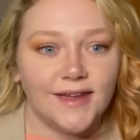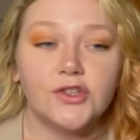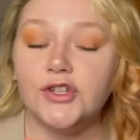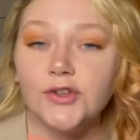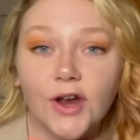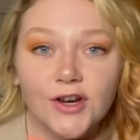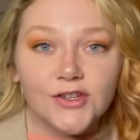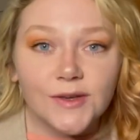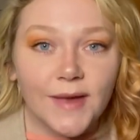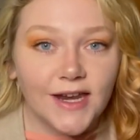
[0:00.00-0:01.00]
Junior
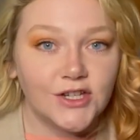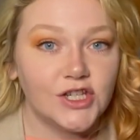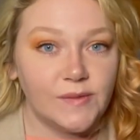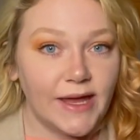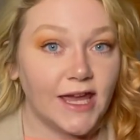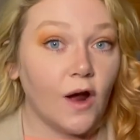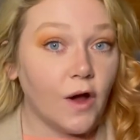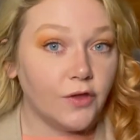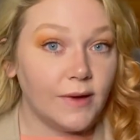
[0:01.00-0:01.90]
actually managed to make it all the